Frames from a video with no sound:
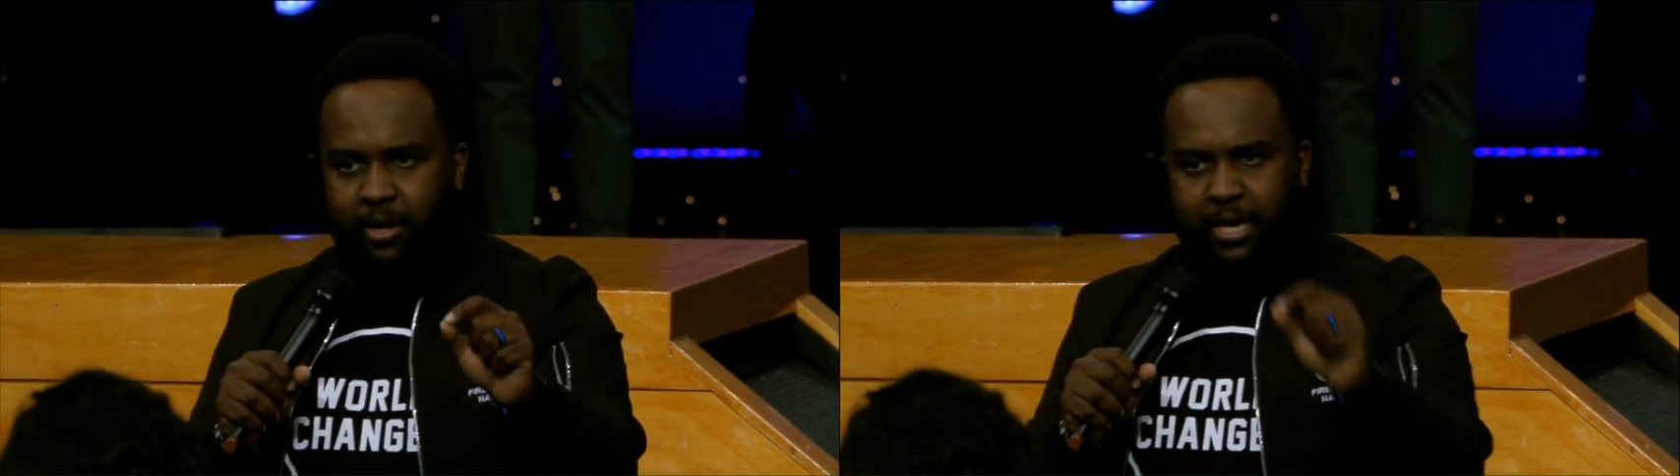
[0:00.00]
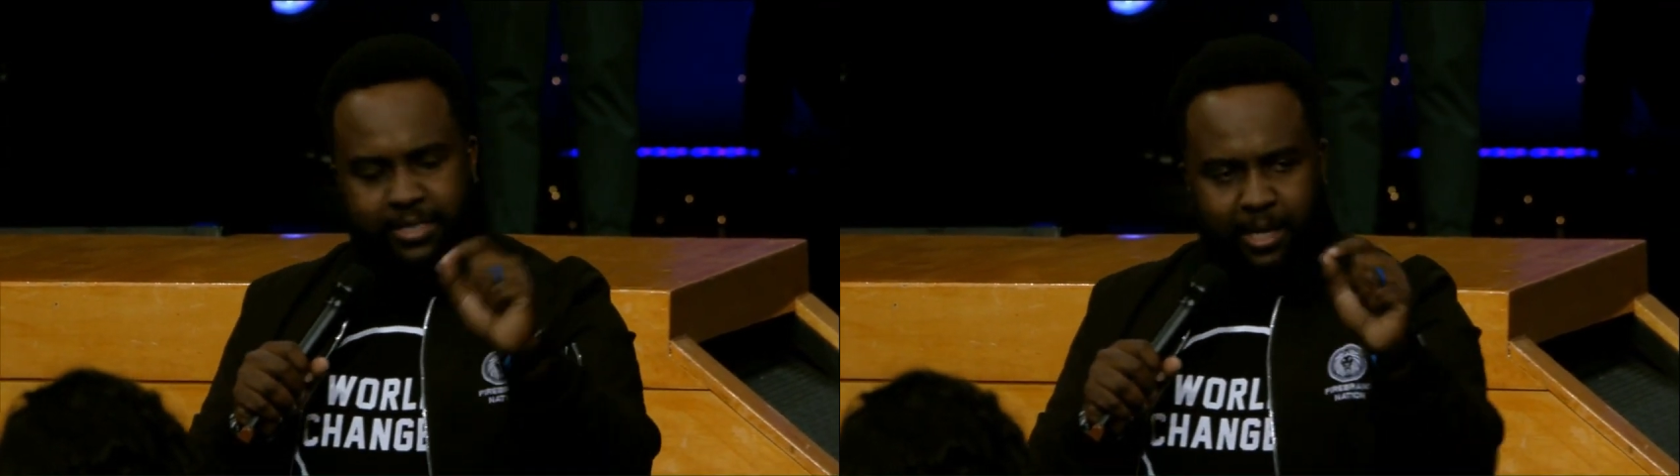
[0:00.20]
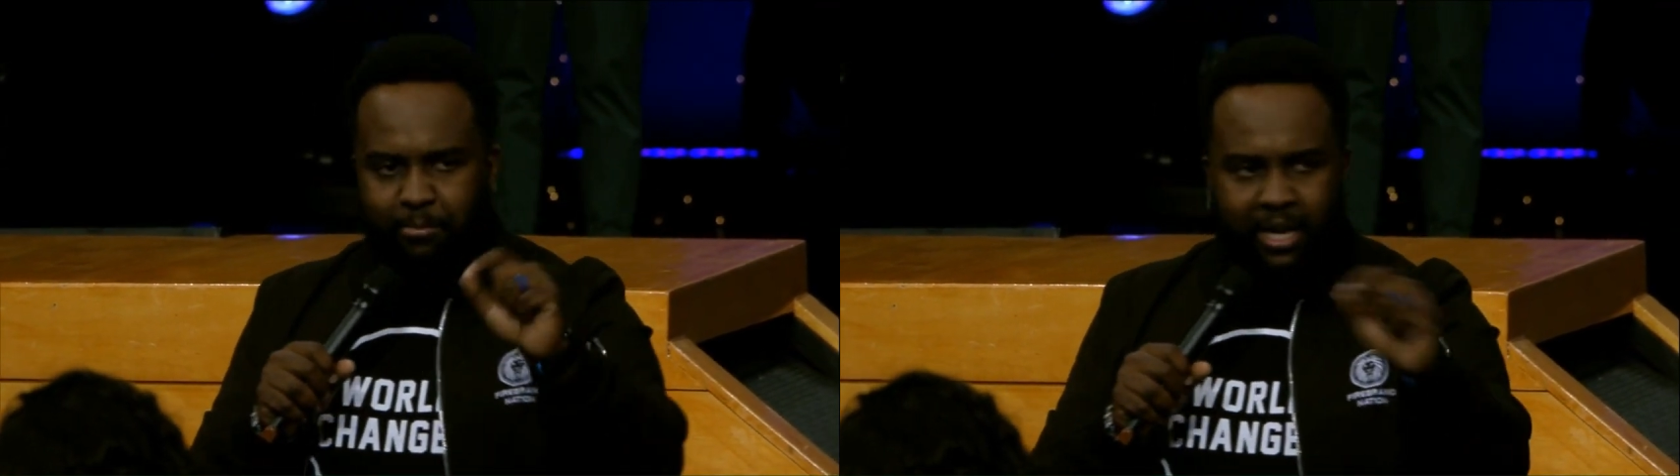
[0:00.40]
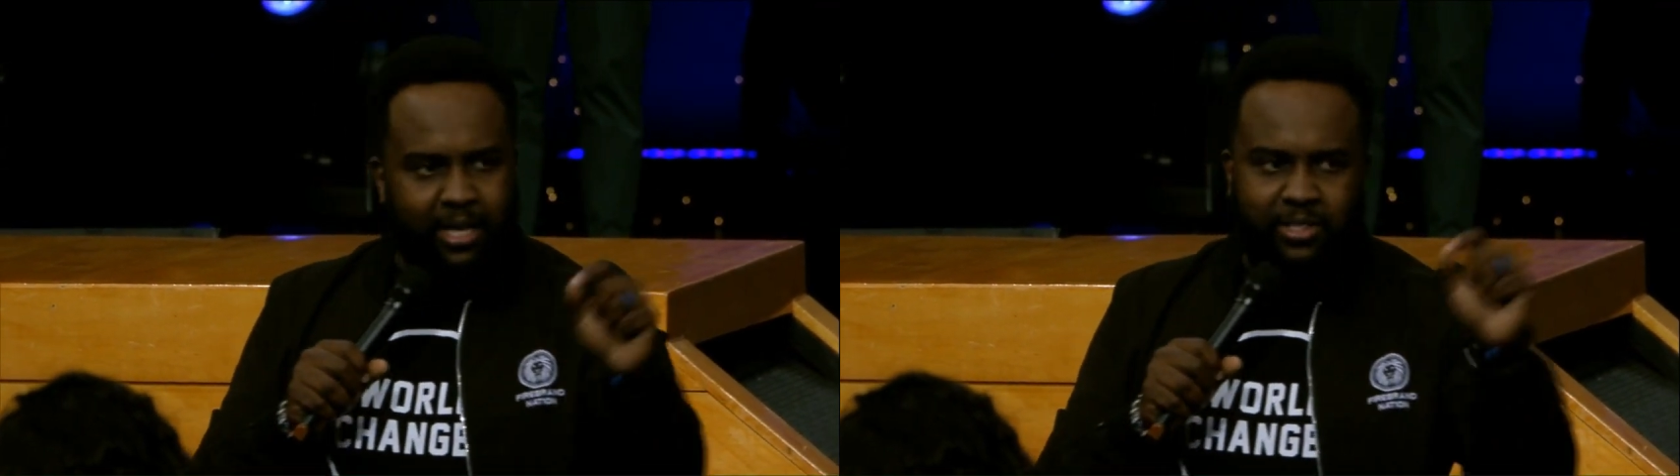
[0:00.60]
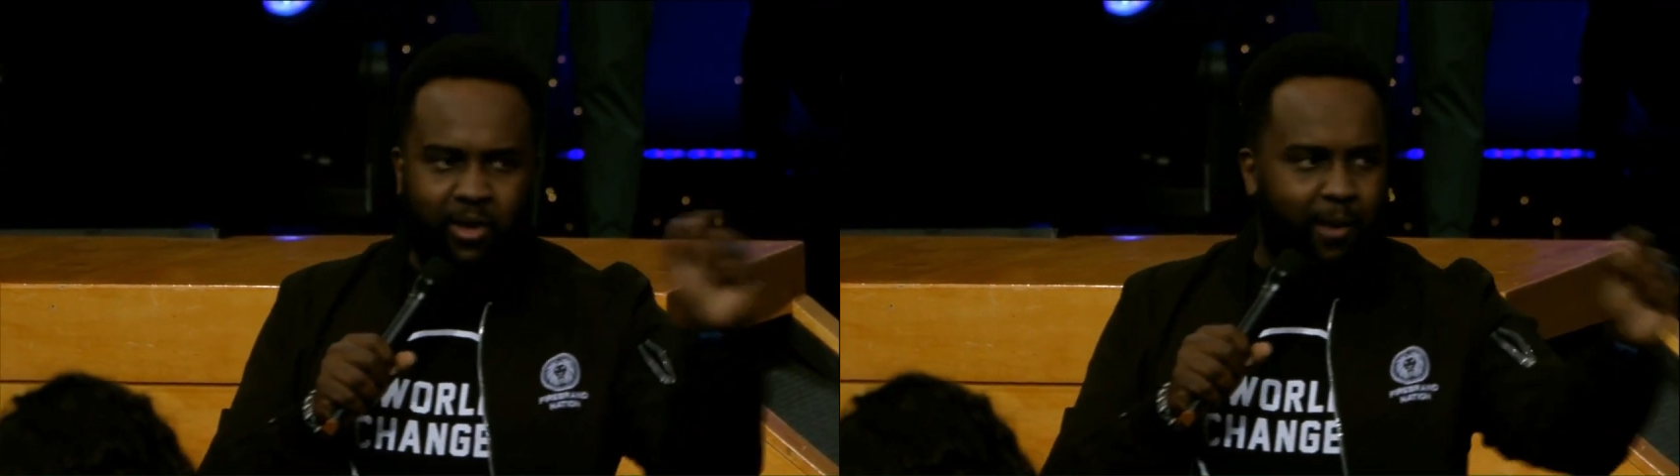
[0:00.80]
doesn't mean
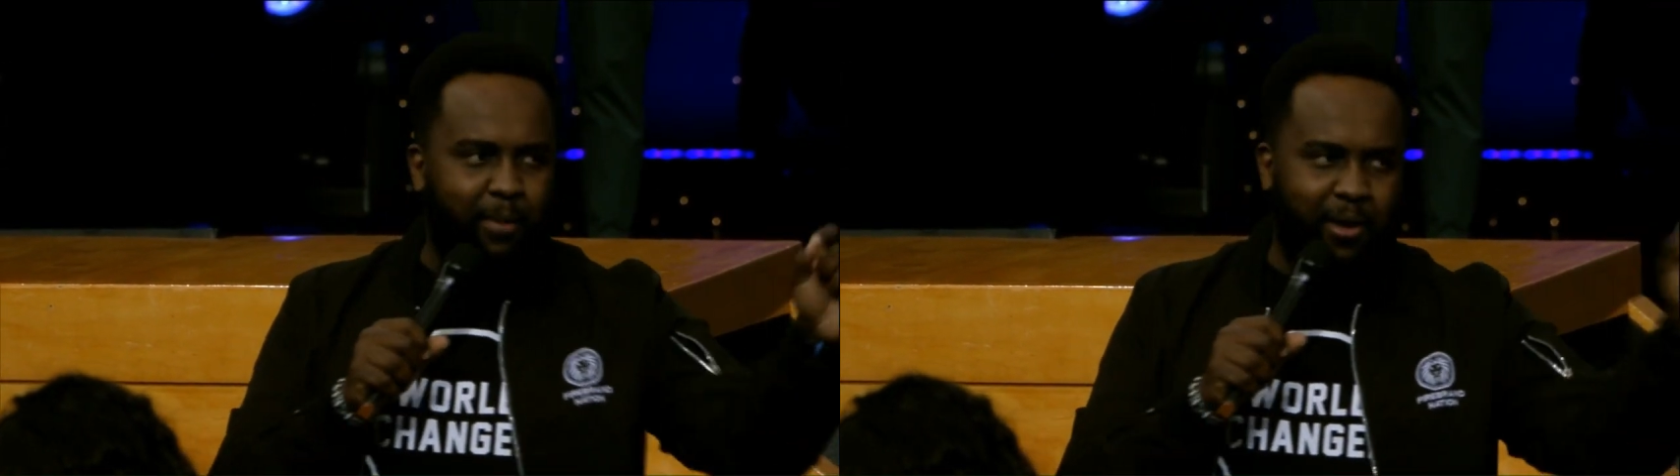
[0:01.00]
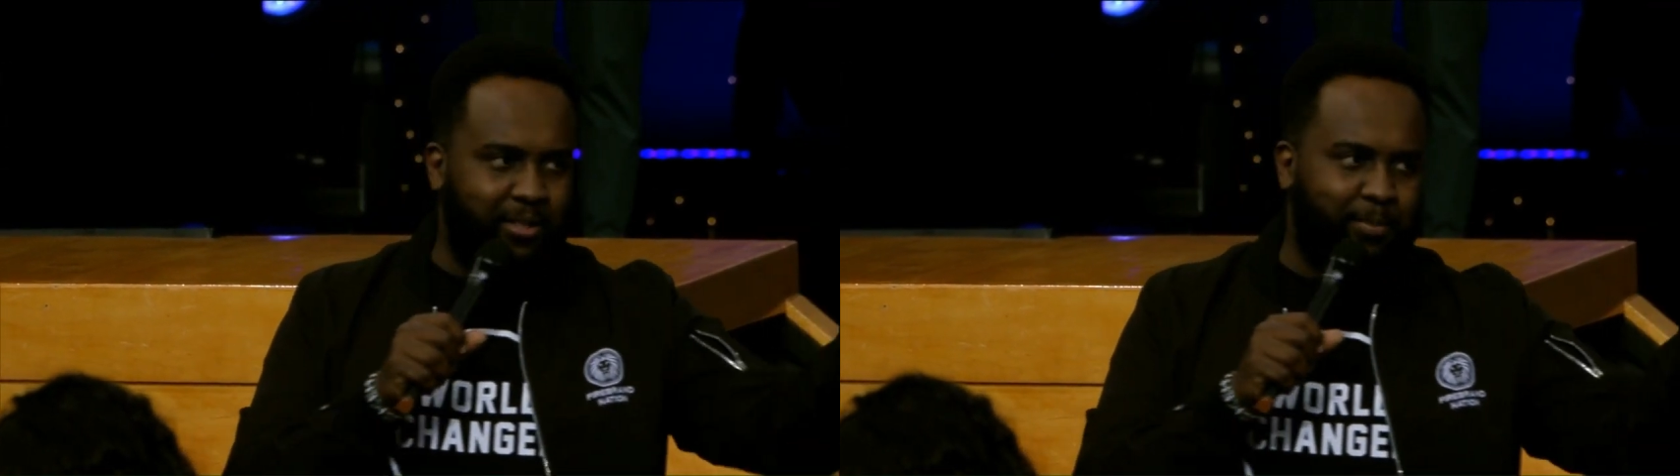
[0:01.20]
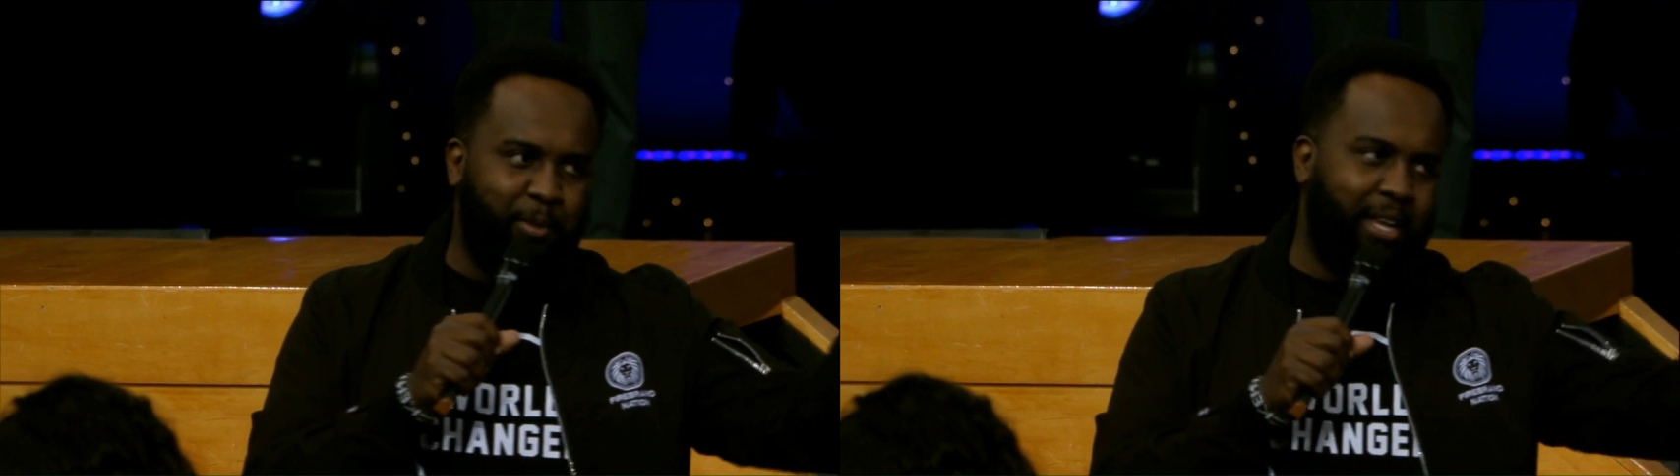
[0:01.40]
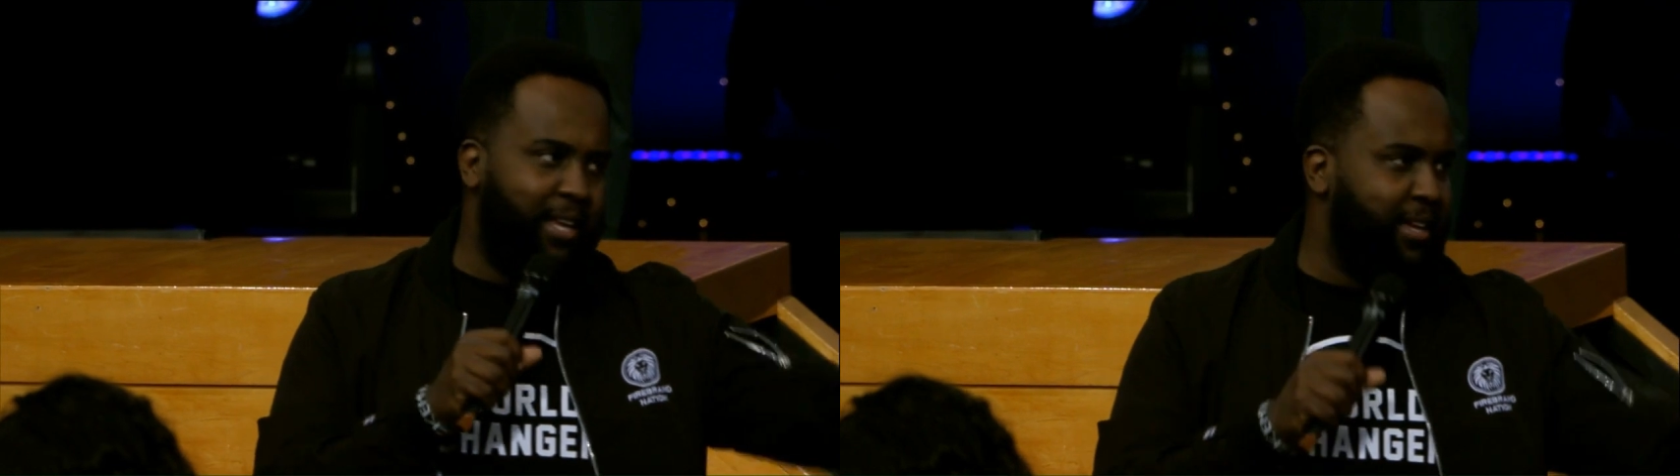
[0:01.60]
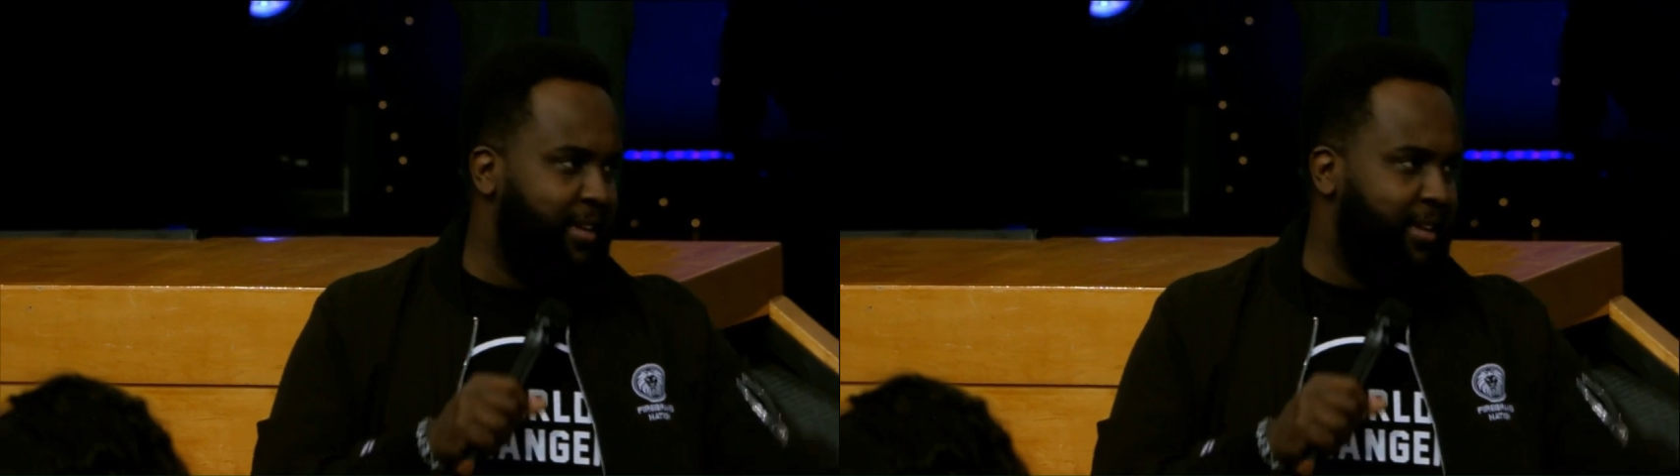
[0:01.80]
he's not about to speak.